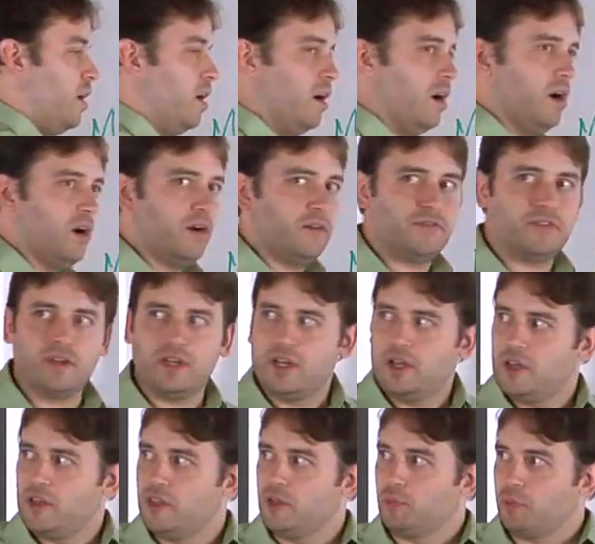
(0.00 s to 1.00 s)
of
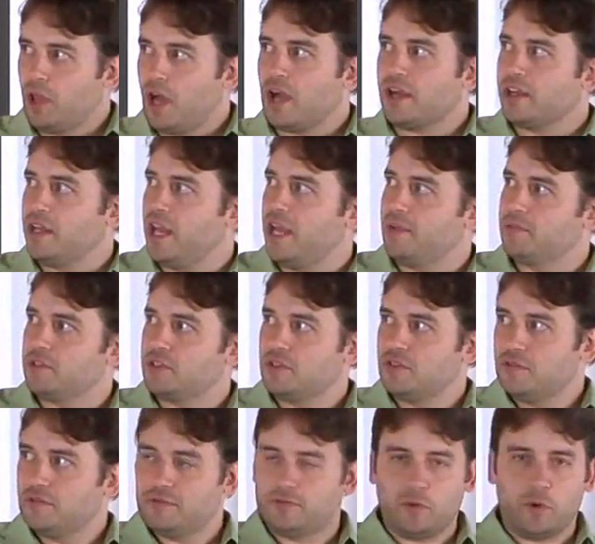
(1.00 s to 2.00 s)
the block names
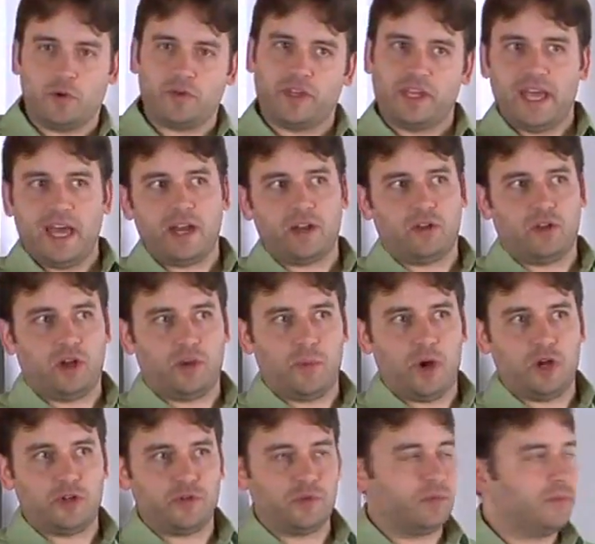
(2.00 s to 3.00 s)
for the catalog
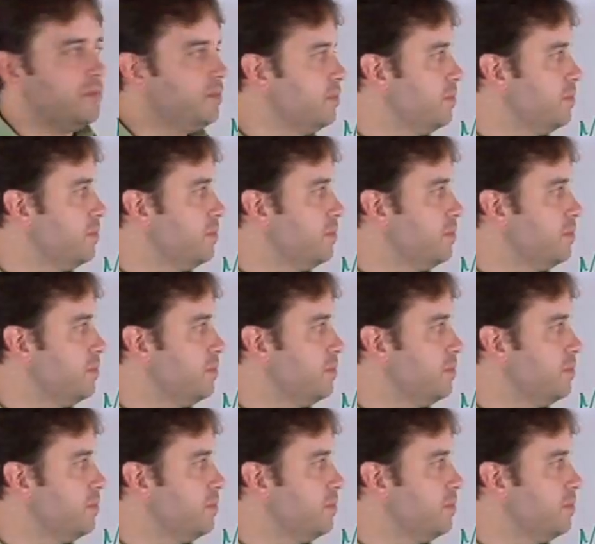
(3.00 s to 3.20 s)
module.